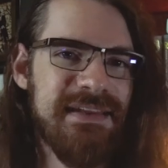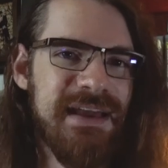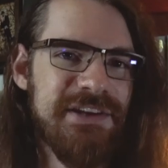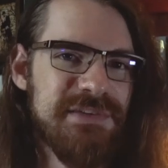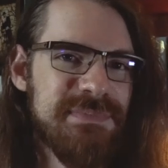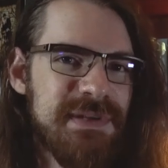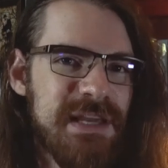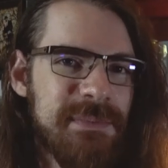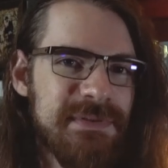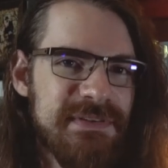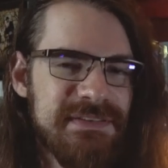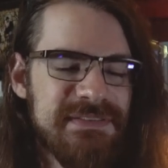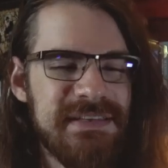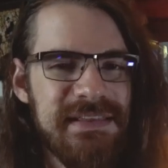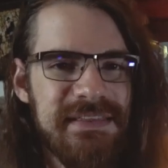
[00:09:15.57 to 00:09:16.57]
I should be able to
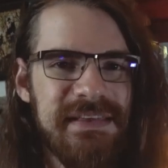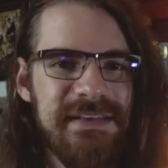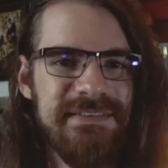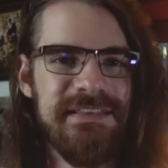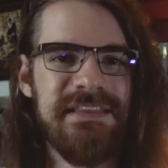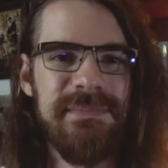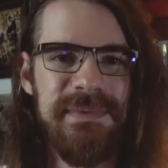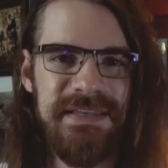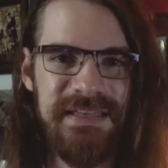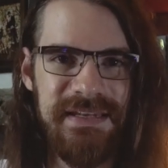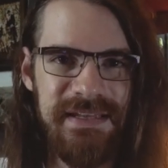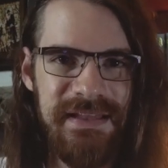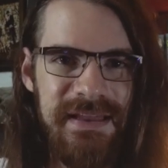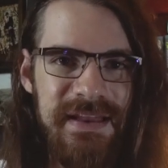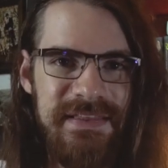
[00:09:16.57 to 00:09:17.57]
see things in the
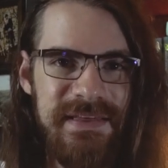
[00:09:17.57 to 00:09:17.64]
beginning